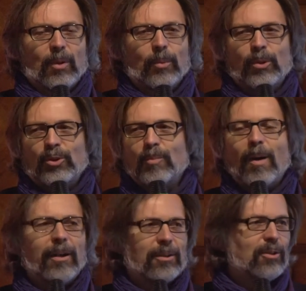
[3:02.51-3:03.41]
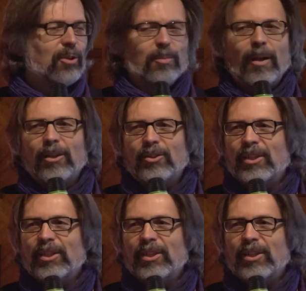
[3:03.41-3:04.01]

the word smart, smart